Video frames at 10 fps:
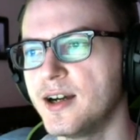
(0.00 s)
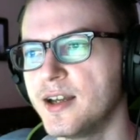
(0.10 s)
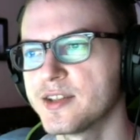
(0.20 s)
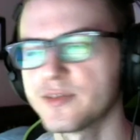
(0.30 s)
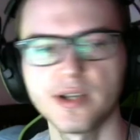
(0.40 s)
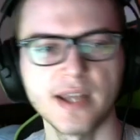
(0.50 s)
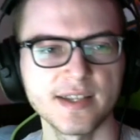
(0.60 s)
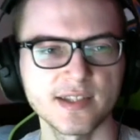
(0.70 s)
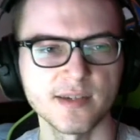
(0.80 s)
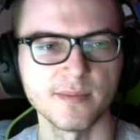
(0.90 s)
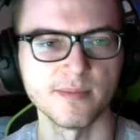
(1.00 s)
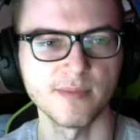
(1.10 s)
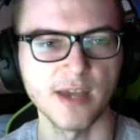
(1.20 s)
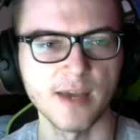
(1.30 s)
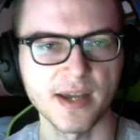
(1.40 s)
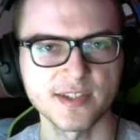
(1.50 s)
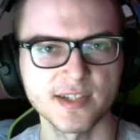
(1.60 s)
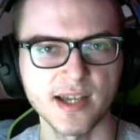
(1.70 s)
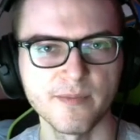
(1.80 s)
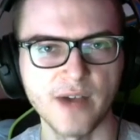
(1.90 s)
This one has some MX
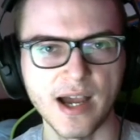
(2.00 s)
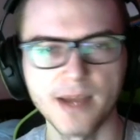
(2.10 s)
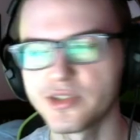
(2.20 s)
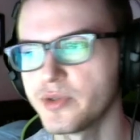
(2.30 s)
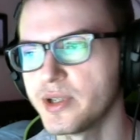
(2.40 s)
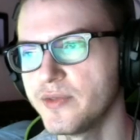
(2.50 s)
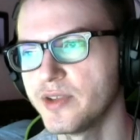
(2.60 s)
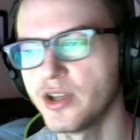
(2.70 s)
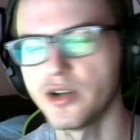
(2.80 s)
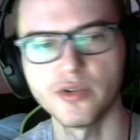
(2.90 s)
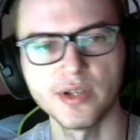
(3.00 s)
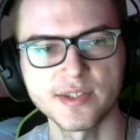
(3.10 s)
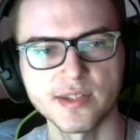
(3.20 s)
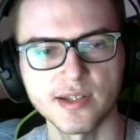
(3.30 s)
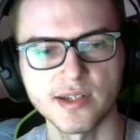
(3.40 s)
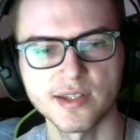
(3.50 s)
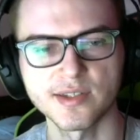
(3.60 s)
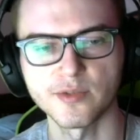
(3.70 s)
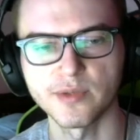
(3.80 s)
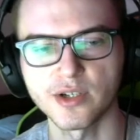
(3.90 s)
type vibes to it, even though it's
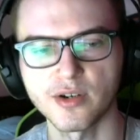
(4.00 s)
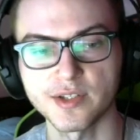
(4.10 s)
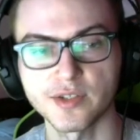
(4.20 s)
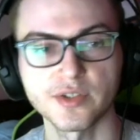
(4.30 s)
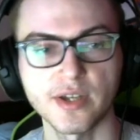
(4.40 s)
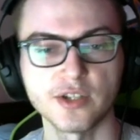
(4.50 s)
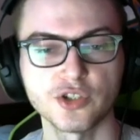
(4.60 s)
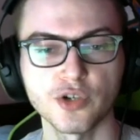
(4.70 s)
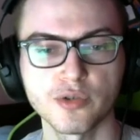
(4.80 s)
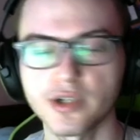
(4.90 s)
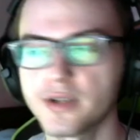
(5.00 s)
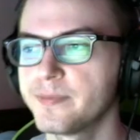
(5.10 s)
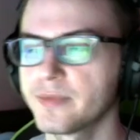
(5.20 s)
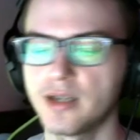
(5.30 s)
an arena cross. Also had a Joker.